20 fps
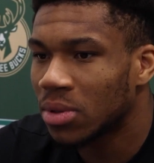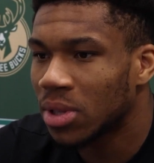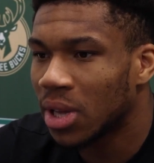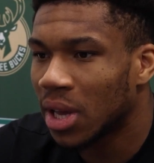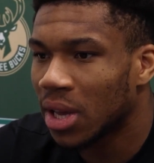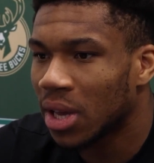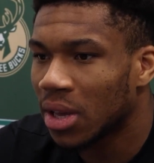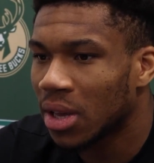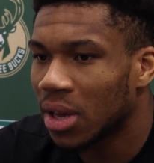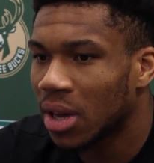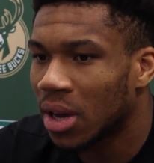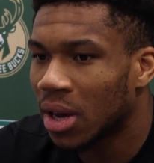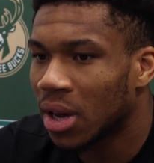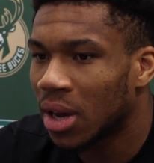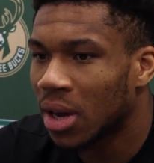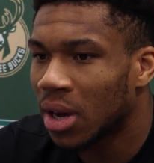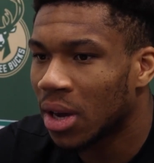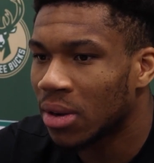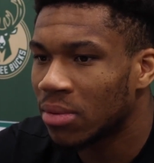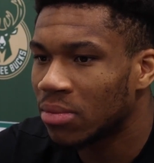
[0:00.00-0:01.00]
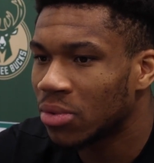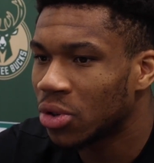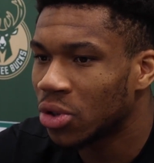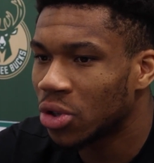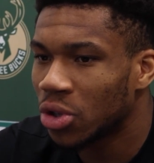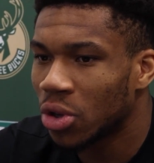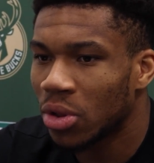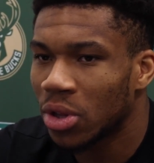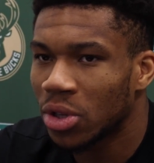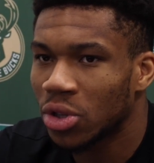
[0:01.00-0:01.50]
was like, uh,
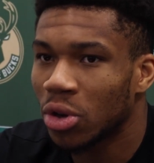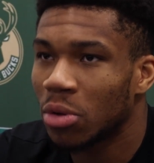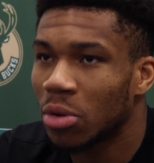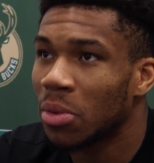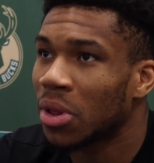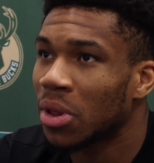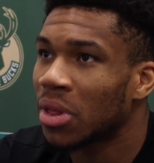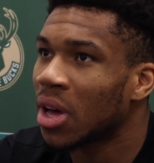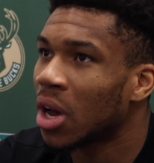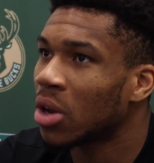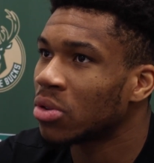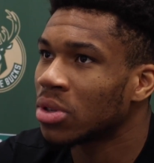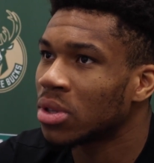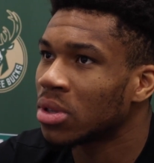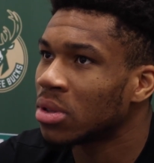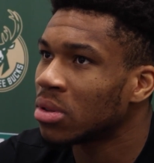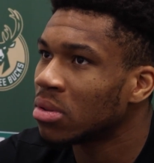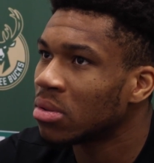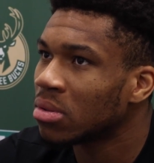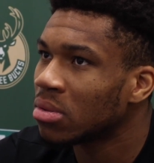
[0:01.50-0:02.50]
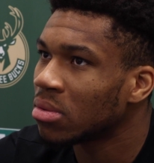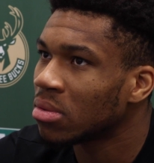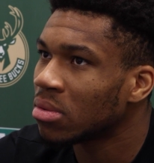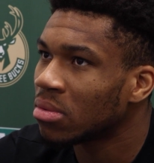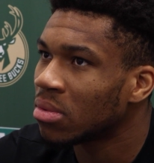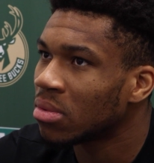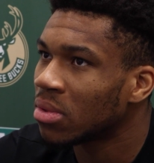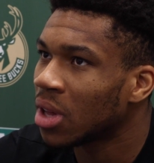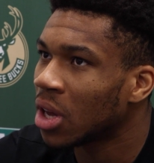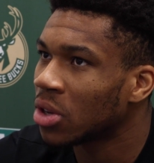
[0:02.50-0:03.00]
just know there's going to be a thousand,
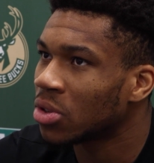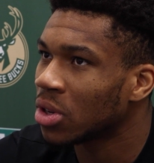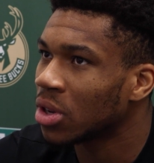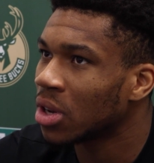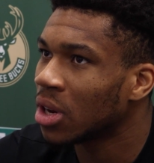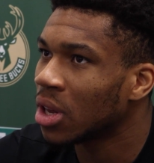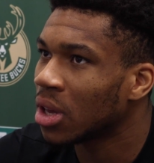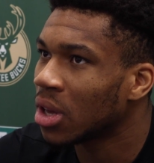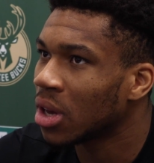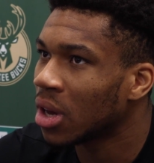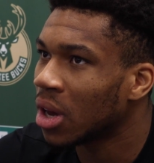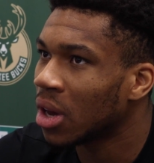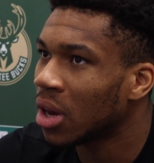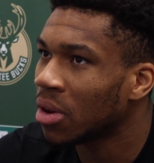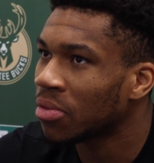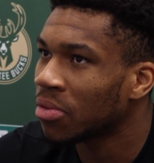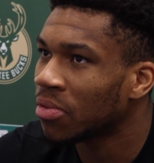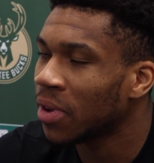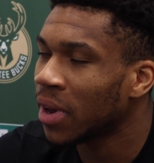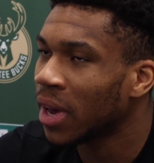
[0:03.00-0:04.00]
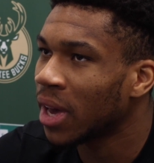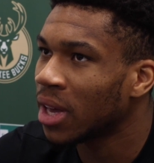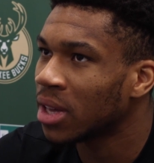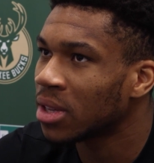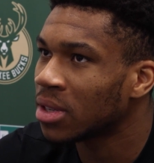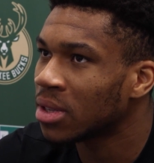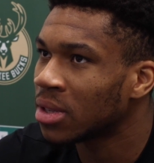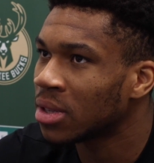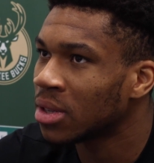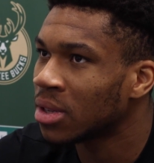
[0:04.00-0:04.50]
thousand Greek uh,
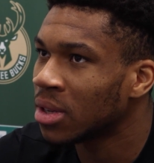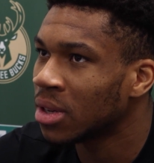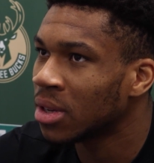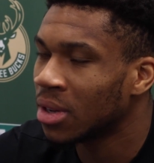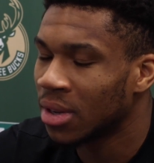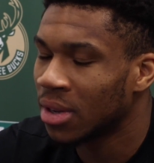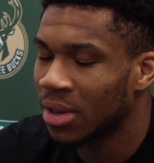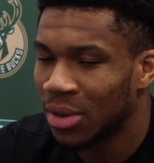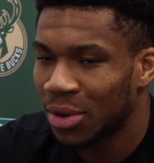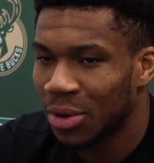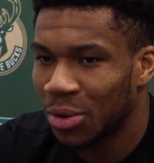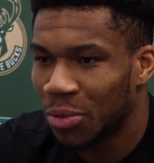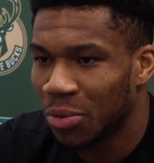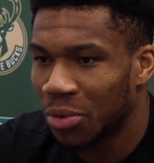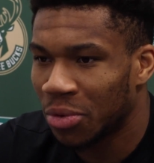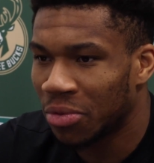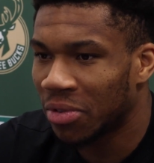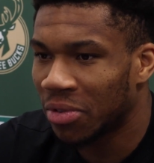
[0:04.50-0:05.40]
fans, the